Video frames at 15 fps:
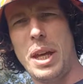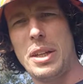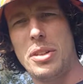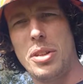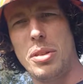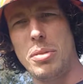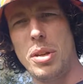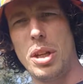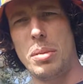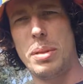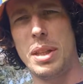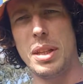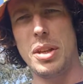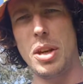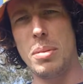make sure you write them
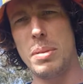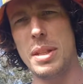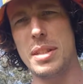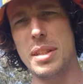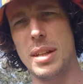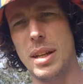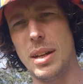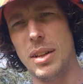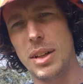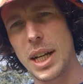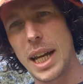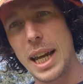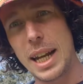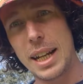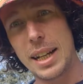in the comments and I'll
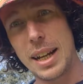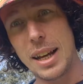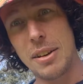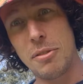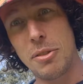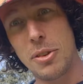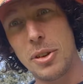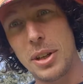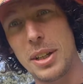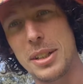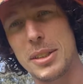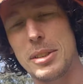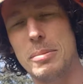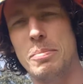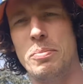get it done for
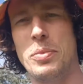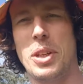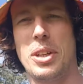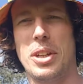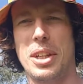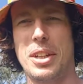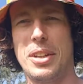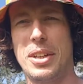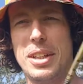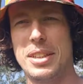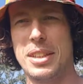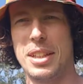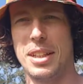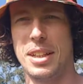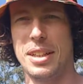you. Alright
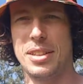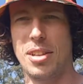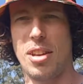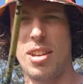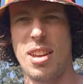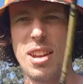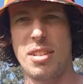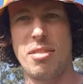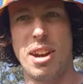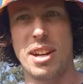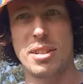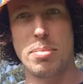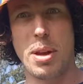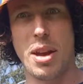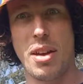guys, let's go get
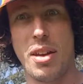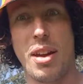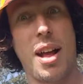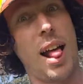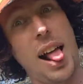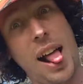Greg's bow.